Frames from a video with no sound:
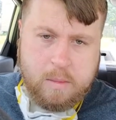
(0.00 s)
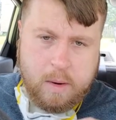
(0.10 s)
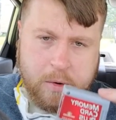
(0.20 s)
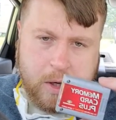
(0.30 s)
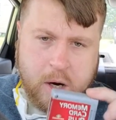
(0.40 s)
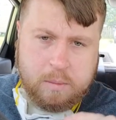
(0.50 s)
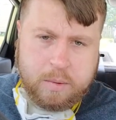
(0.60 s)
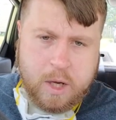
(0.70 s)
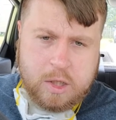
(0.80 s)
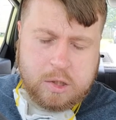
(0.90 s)
memory card
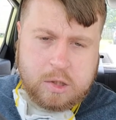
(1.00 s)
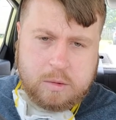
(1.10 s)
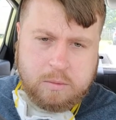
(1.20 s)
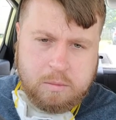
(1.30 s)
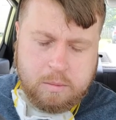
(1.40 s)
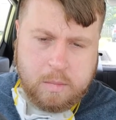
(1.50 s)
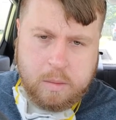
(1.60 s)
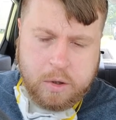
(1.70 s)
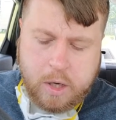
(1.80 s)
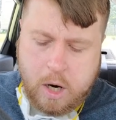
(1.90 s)
plus
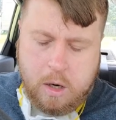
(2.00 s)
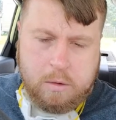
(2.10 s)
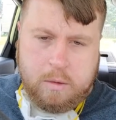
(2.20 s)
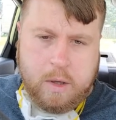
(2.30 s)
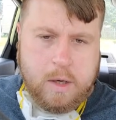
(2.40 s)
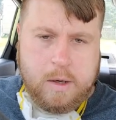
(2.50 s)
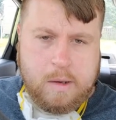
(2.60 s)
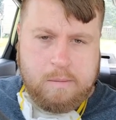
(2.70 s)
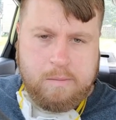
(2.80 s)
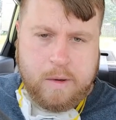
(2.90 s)
memory card.
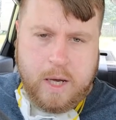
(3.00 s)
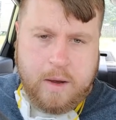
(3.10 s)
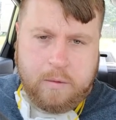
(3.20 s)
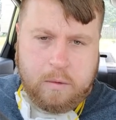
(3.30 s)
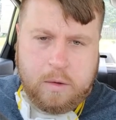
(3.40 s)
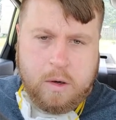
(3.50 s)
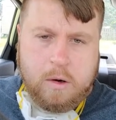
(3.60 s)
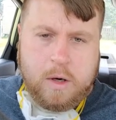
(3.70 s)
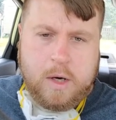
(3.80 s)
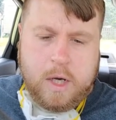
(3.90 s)
I haven't really
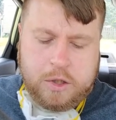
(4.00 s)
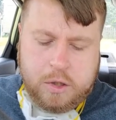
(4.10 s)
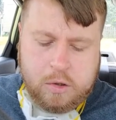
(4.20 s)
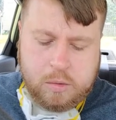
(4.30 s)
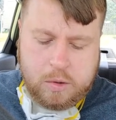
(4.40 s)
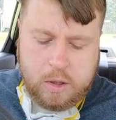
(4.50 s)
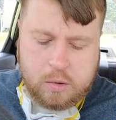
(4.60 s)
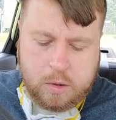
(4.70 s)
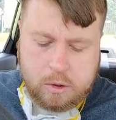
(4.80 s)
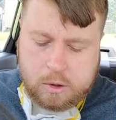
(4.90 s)
heard any issues with
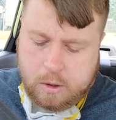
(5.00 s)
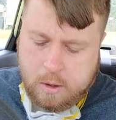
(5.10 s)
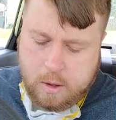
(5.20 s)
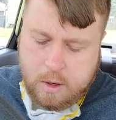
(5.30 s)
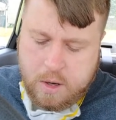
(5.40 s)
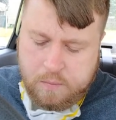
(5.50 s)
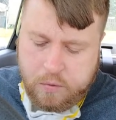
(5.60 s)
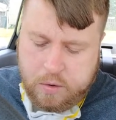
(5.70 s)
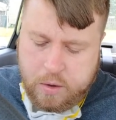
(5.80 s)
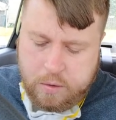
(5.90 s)
these ones.
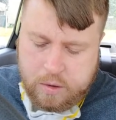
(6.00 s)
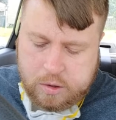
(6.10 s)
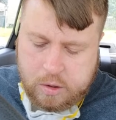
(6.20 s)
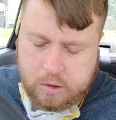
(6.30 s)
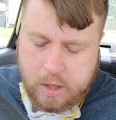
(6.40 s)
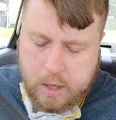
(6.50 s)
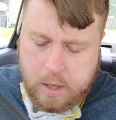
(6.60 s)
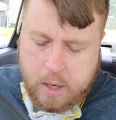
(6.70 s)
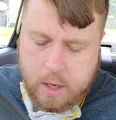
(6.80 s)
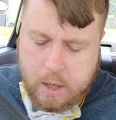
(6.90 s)
And then this is
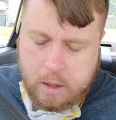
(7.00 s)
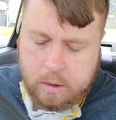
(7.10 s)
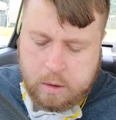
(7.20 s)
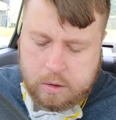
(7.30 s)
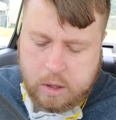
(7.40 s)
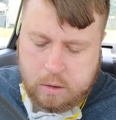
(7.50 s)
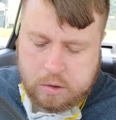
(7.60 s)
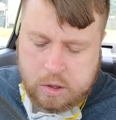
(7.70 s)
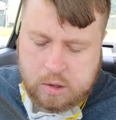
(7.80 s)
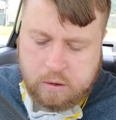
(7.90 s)
a
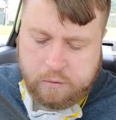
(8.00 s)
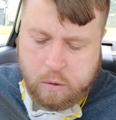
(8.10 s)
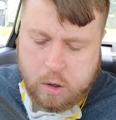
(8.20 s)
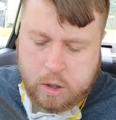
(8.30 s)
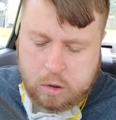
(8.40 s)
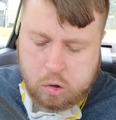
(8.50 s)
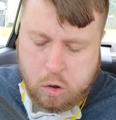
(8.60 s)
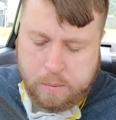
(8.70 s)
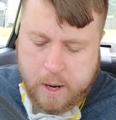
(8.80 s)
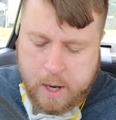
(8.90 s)
Nintendo 64
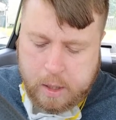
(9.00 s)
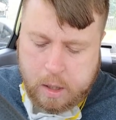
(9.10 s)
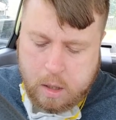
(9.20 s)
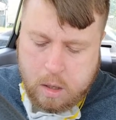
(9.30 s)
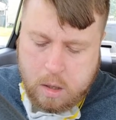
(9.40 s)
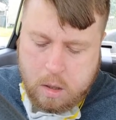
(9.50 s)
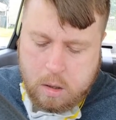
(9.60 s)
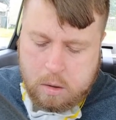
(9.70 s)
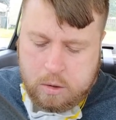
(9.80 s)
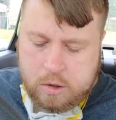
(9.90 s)
control pack.
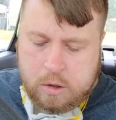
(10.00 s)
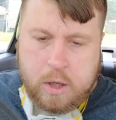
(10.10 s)
This is an